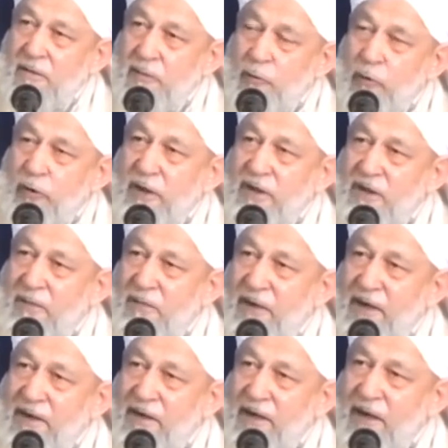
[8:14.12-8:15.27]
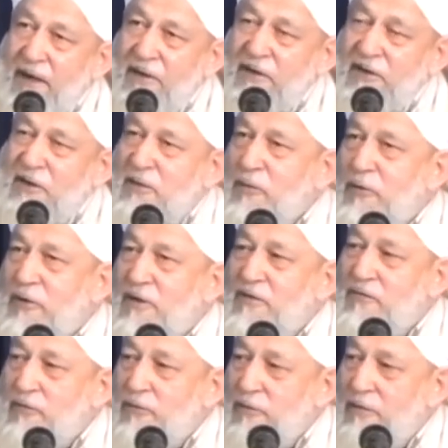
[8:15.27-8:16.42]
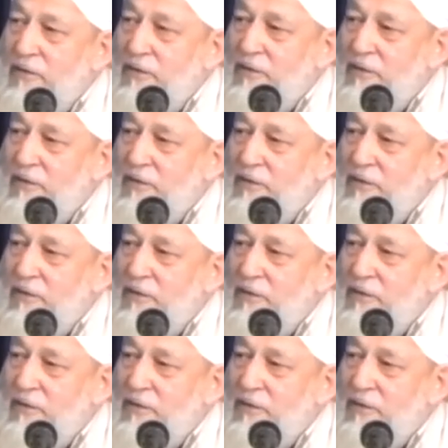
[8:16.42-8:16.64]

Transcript: cooking the bread and distributing the food.